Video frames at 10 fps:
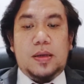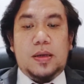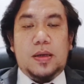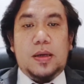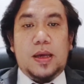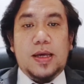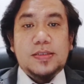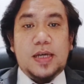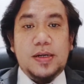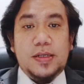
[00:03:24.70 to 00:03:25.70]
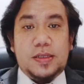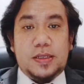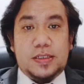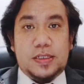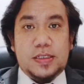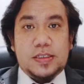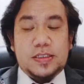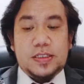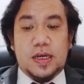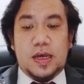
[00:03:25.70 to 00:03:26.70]
S136
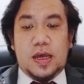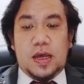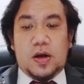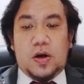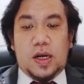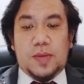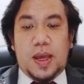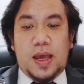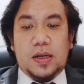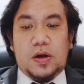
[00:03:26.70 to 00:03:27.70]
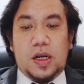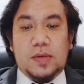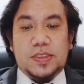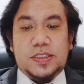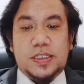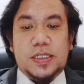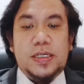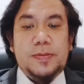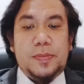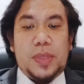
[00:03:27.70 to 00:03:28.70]
column L column C
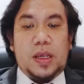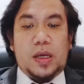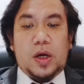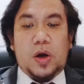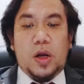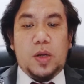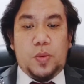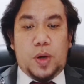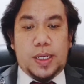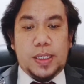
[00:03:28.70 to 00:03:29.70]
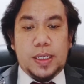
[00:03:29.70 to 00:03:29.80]
column 1,